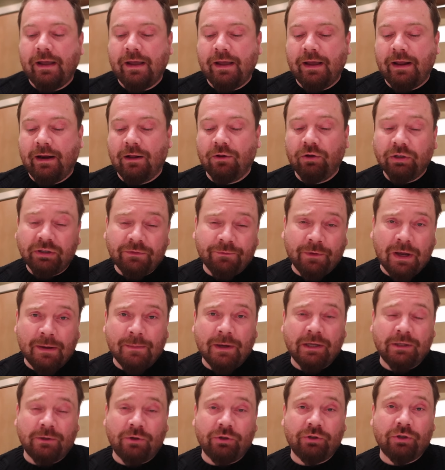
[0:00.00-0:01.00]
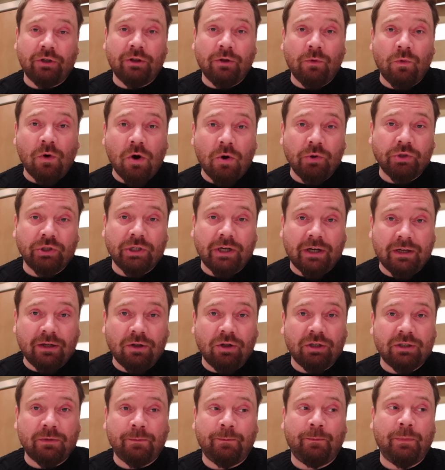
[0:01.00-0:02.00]
And it looks famous because on the walls it had
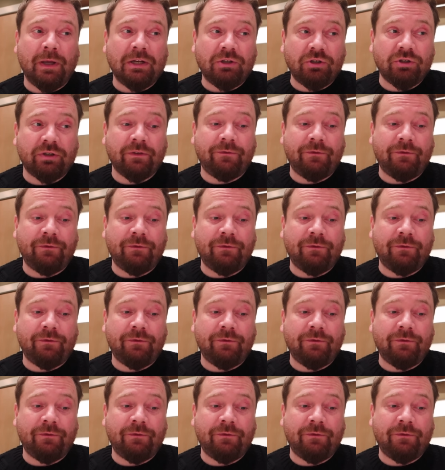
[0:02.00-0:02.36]
lots of pictures